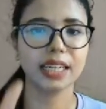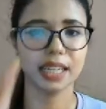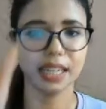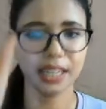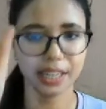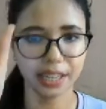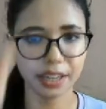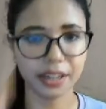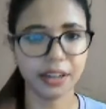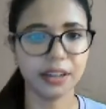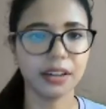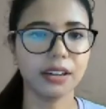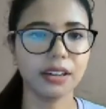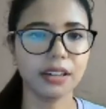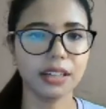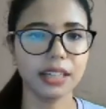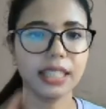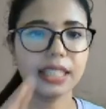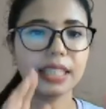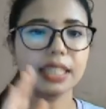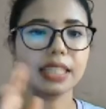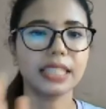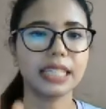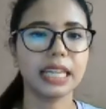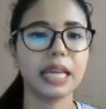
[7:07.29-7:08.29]
here
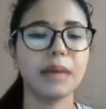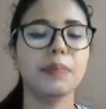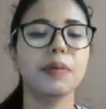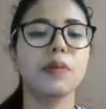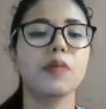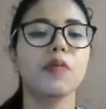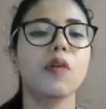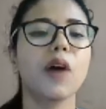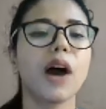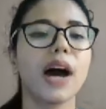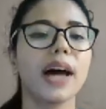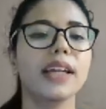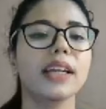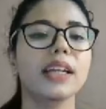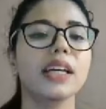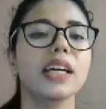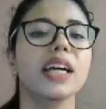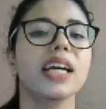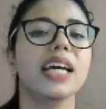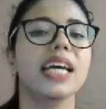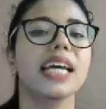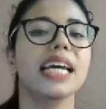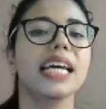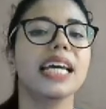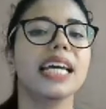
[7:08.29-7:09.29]
in the table 1
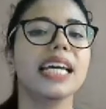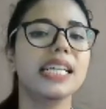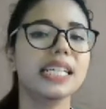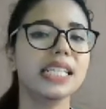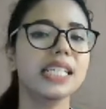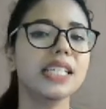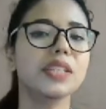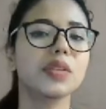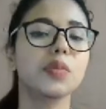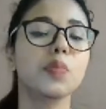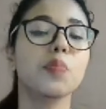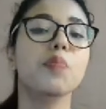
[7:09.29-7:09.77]
is